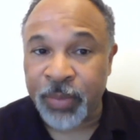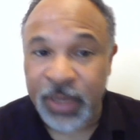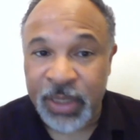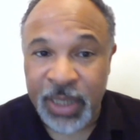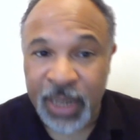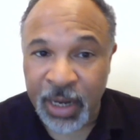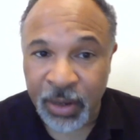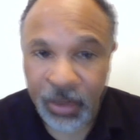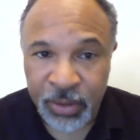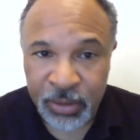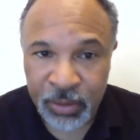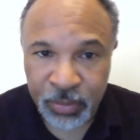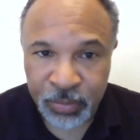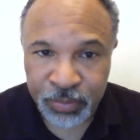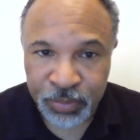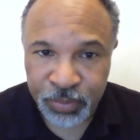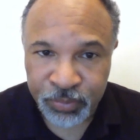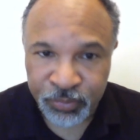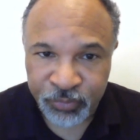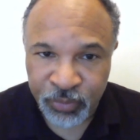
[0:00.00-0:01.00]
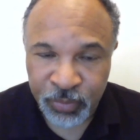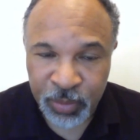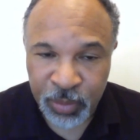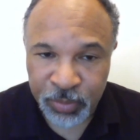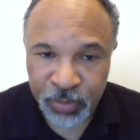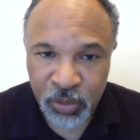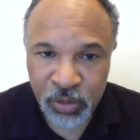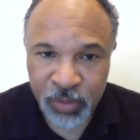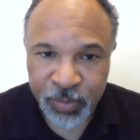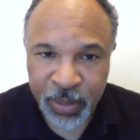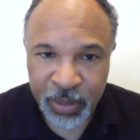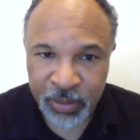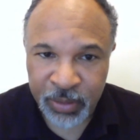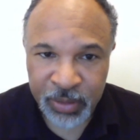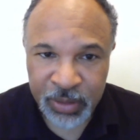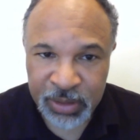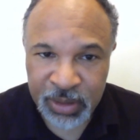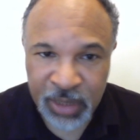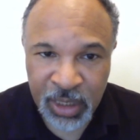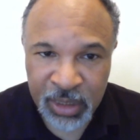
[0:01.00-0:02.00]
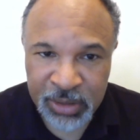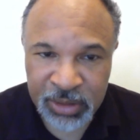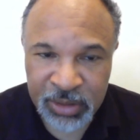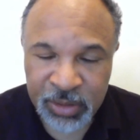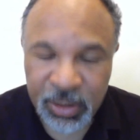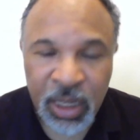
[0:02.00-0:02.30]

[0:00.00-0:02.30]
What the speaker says: Darin from an abused background, he's not.